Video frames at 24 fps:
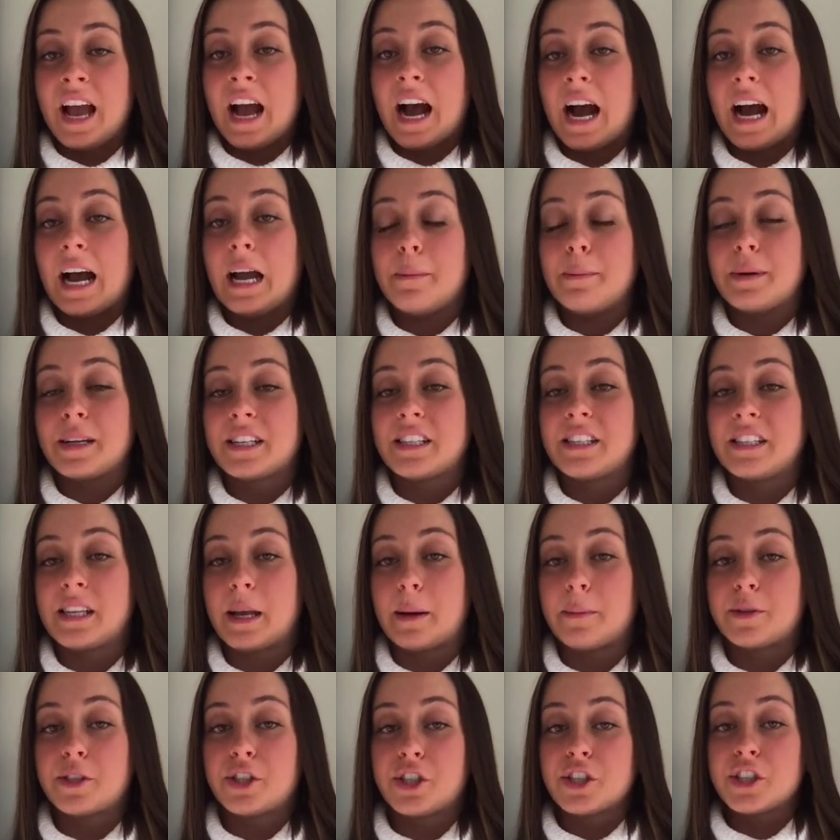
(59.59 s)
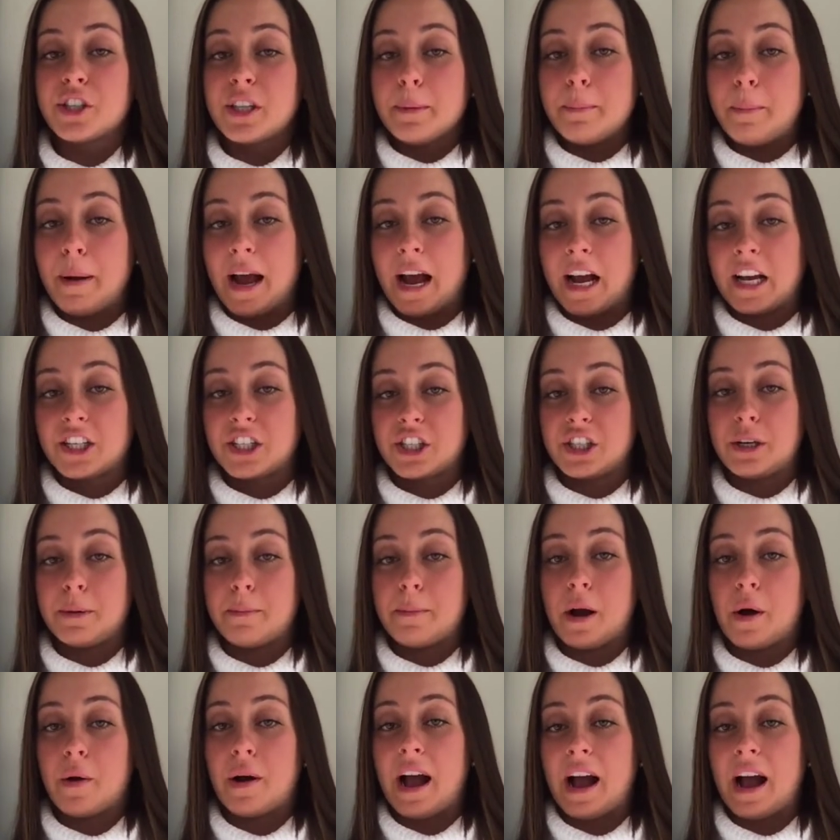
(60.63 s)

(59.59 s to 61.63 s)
I am exceptionally passionate about